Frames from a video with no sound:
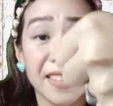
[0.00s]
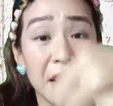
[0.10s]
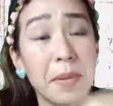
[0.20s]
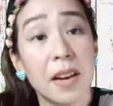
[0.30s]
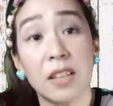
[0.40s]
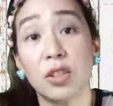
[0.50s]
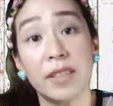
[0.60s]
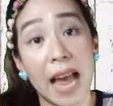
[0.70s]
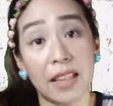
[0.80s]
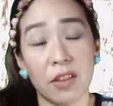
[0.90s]
similar to
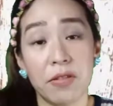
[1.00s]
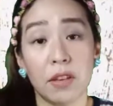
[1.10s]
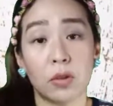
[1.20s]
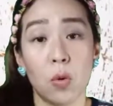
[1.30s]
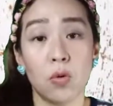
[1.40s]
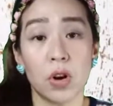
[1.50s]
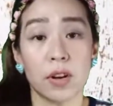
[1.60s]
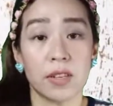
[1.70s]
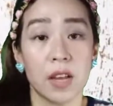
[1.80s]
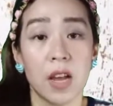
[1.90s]
that of the toners.